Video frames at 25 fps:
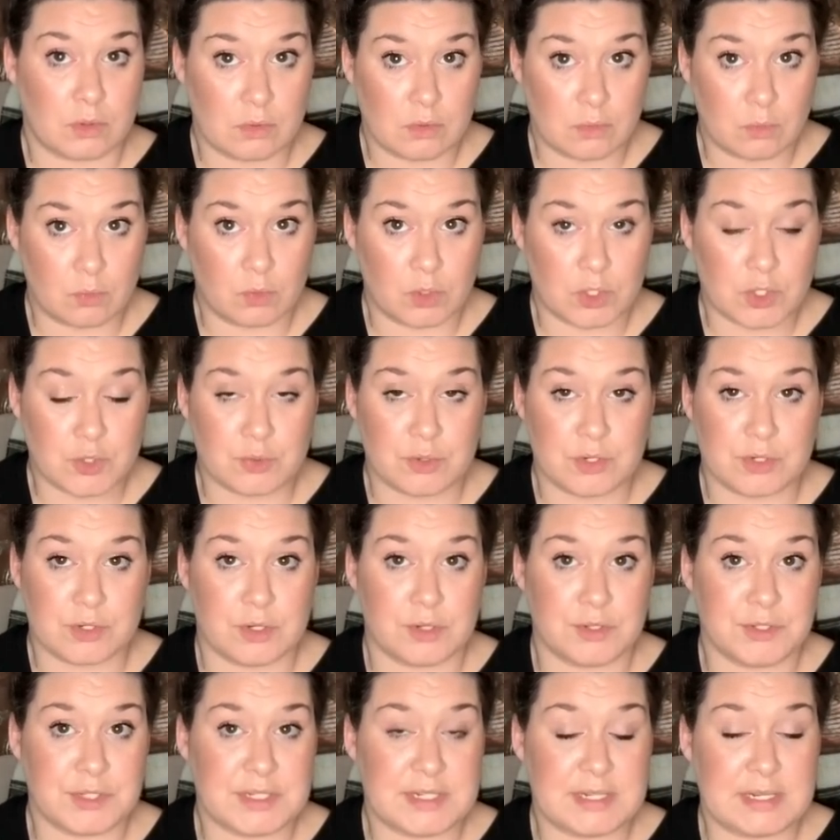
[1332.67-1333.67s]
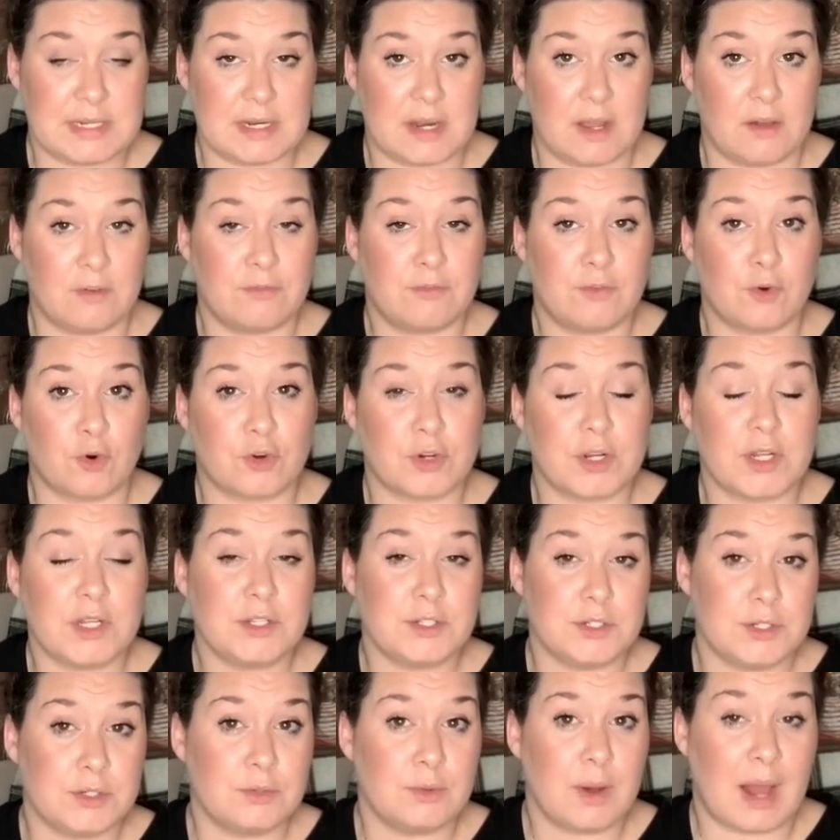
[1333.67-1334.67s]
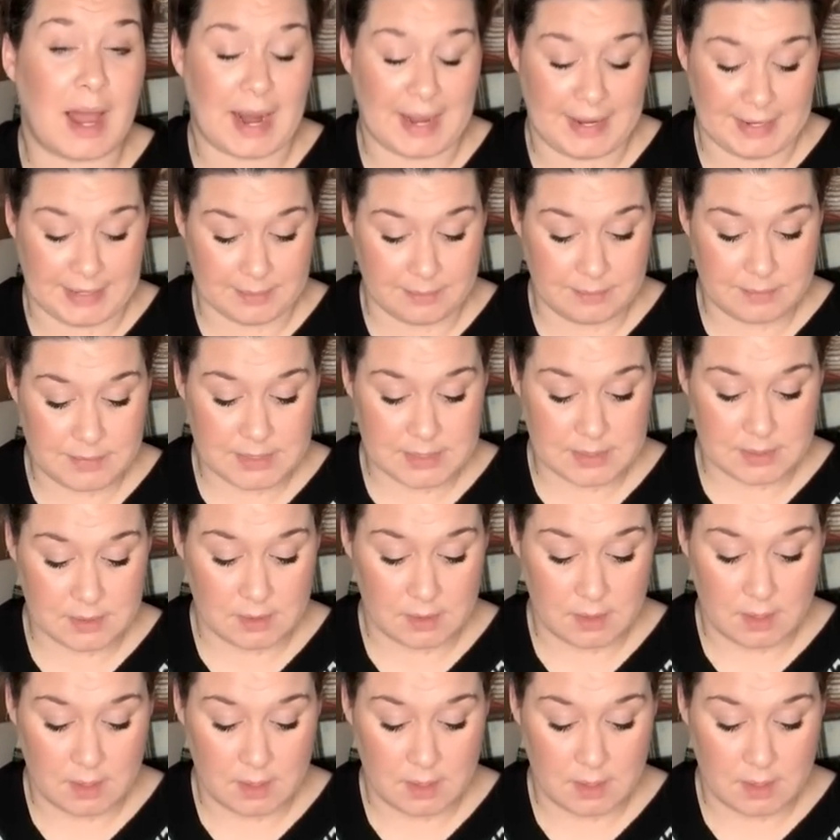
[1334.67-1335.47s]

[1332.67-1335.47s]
which resulted in 42 items.